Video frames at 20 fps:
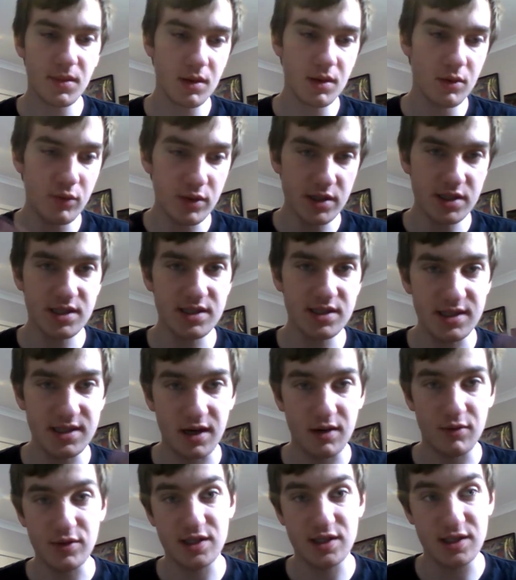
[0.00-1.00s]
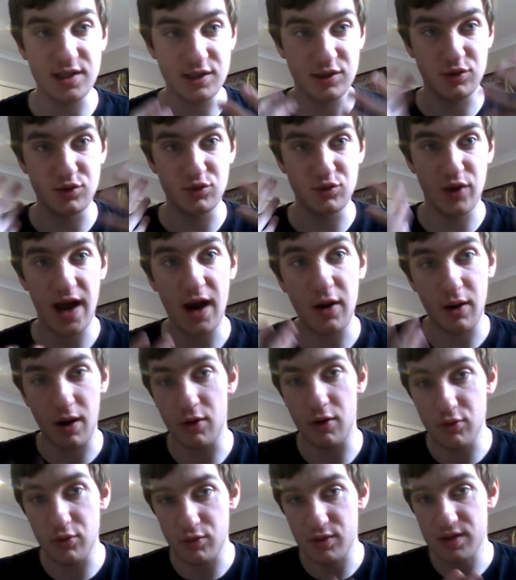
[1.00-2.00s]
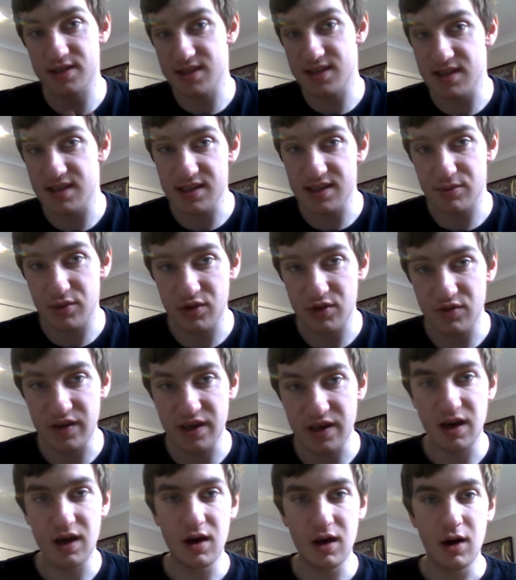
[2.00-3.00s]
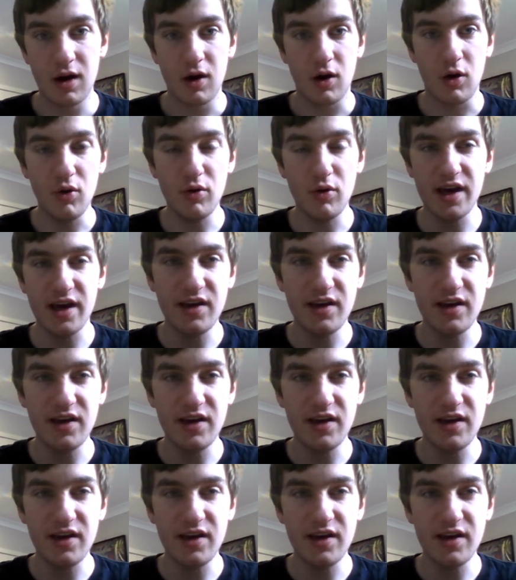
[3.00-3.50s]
which is how I would want to see this movie, or